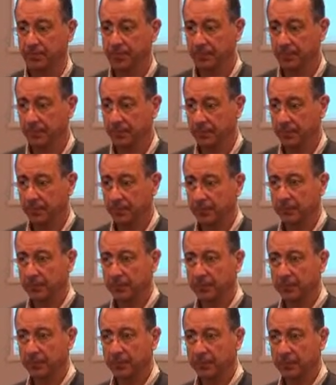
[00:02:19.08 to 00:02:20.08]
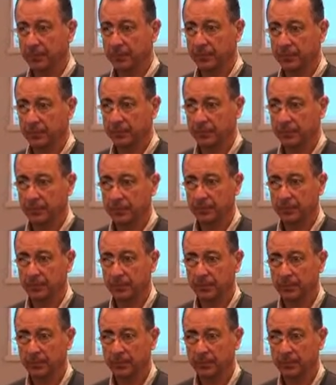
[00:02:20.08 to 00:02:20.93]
(silence)